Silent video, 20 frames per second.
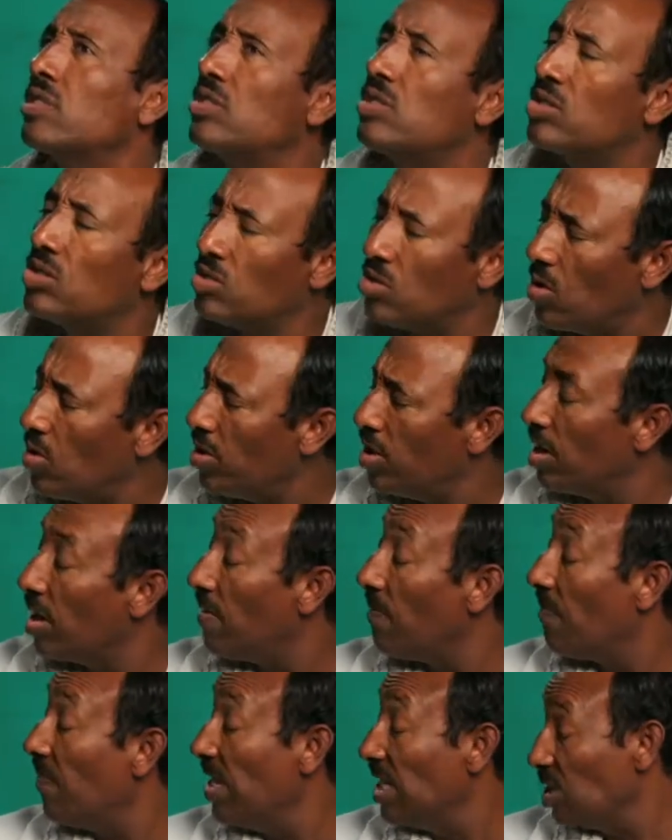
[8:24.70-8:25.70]
seeing
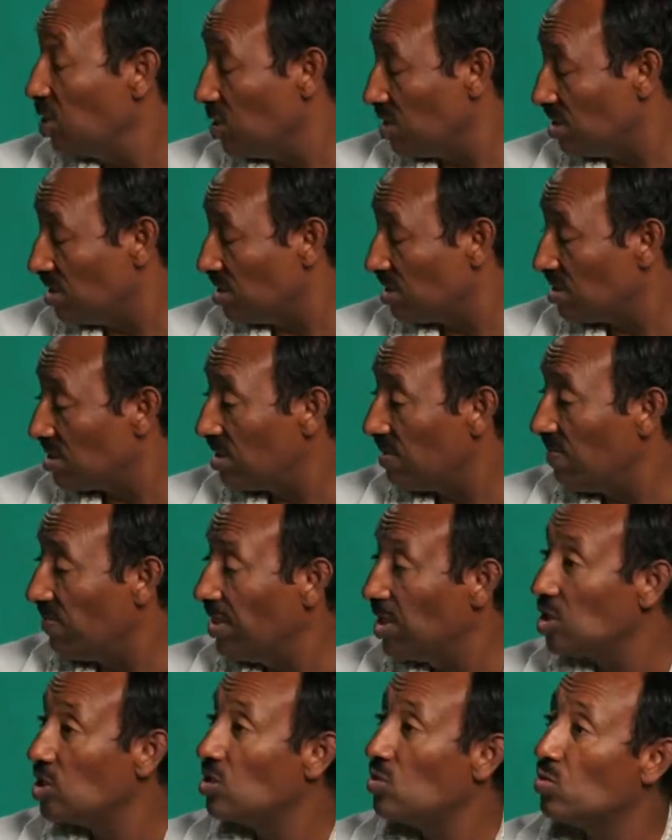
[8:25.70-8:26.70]
a vision. The
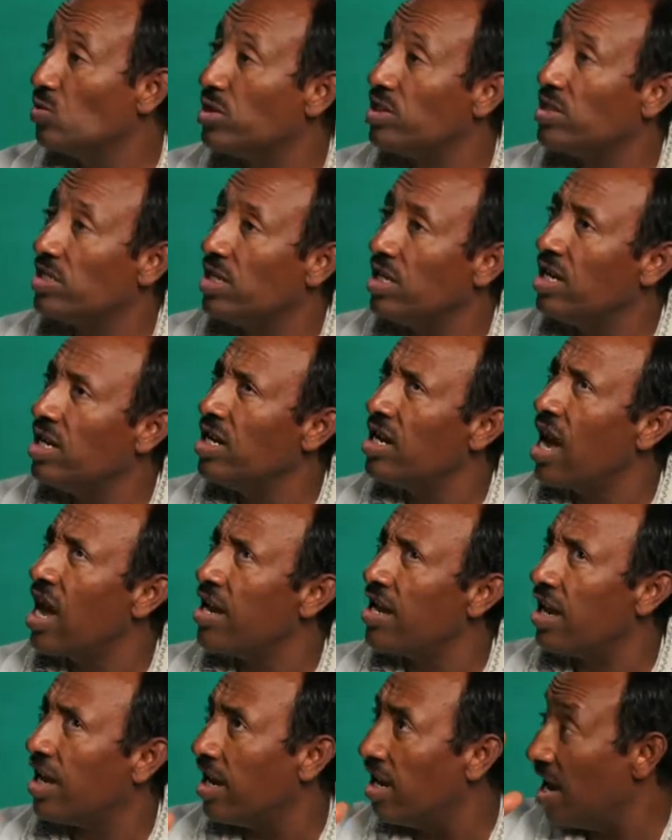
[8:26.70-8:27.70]
vision was really
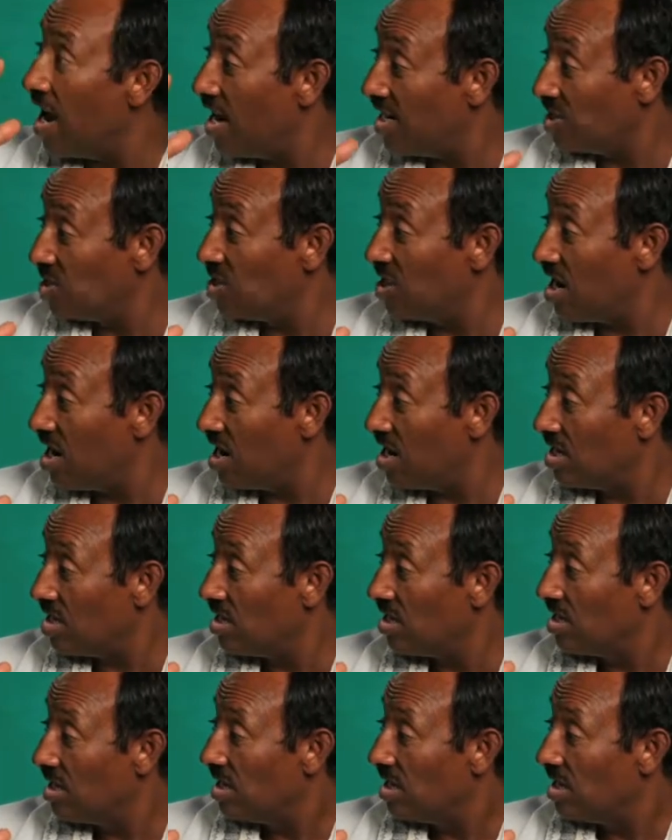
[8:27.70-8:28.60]
like Elijah,